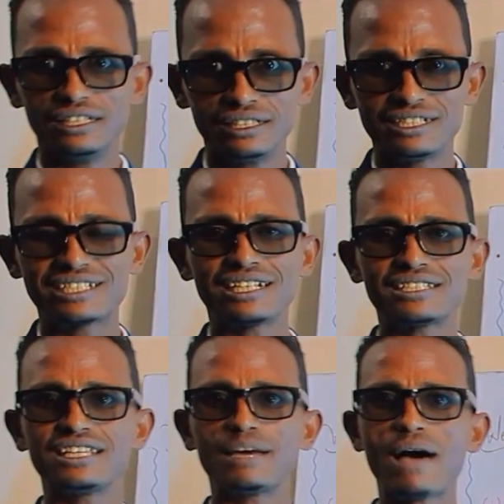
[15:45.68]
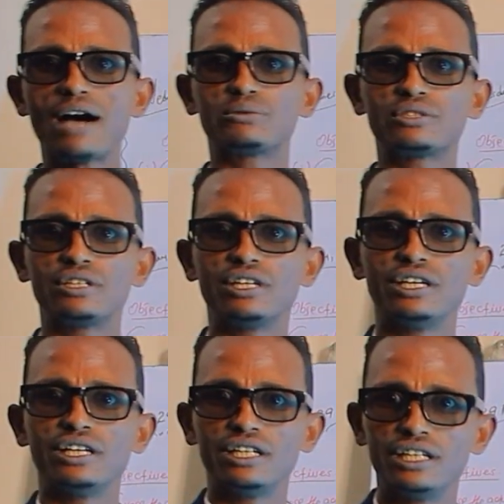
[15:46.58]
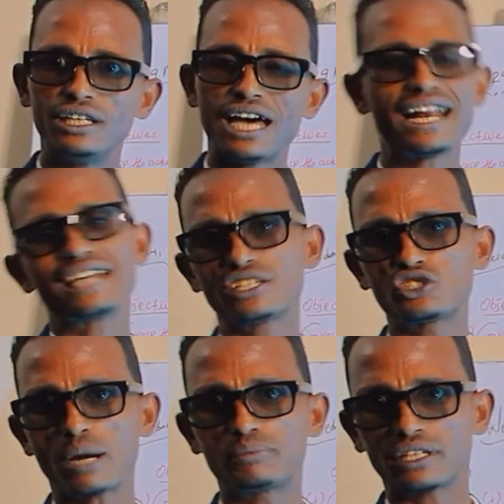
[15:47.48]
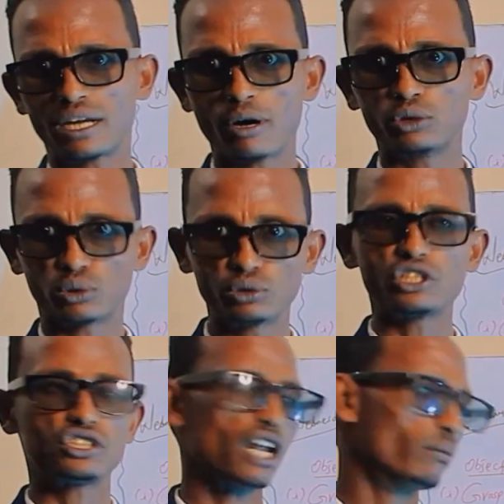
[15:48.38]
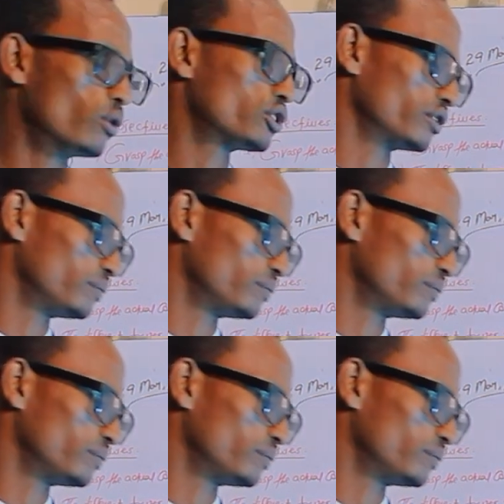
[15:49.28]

discussing about another chapter about rotational motion.